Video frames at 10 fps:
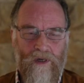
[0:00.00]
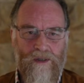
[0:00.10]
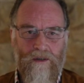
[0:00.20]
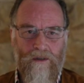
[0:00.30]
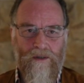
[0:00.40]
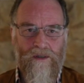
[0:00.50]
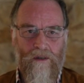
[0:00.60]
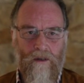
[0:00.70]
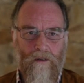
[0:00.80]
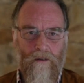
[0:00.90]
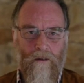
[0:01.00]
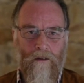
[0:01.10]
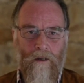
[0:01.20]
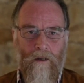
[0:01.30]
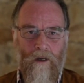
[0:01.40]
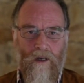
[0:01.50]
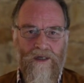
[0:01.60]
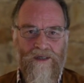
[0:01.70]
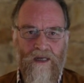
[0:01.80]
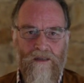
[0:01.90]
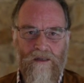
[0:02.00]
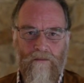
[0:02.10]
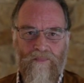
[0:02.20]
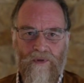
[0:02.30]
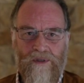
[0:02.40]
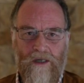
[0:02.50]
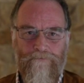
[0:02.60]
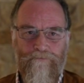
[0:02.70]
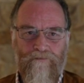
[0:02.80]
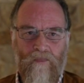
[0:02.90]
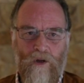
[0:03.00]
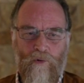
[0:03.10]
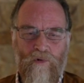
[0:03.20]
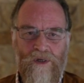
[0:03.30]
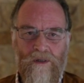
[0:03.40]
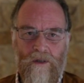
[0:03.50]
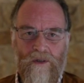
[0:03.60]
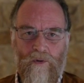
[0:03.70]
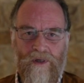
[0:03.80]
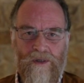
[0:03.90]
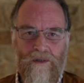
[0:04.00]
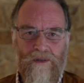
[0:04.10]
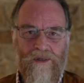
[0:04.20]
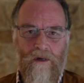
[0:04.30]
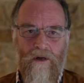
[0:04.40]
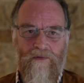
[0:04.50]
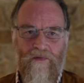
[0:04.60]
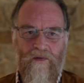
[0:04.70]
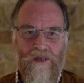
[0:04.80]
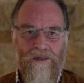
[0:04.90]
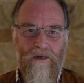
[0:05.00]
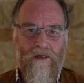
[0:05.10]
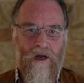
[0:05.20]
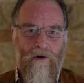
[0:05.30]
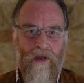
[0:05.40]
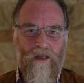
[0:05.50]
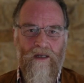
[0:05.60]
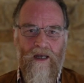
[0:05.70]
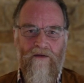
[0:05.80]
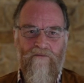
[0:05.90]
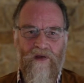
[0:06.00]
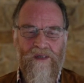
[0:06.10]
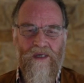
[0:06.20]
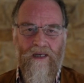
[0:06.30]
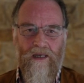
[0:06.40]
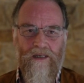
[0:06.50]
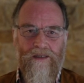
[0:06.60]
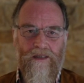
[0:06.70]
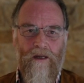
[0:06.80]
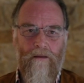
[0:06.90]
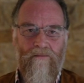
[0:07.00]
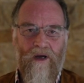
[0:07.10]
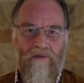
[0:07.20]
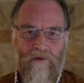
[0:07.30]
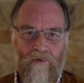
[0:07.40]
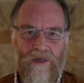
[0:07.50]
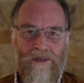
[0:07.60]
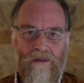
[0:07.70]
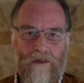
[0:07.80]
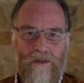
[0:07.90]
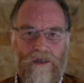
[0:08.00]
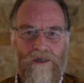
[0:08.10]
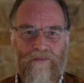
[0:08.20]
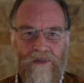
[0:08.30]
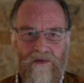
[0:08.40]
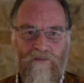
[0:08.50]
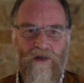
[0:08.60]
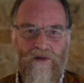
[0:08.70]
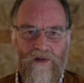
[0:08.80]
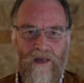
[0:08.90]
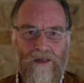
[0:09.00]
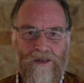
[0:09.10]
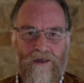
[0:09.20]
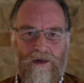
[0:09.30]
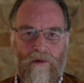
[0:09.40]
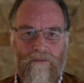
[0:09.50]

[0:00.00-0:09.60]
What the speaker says: questions. As Denscombe puts it, research questions are the things that are directly investigated by the research, specific things that are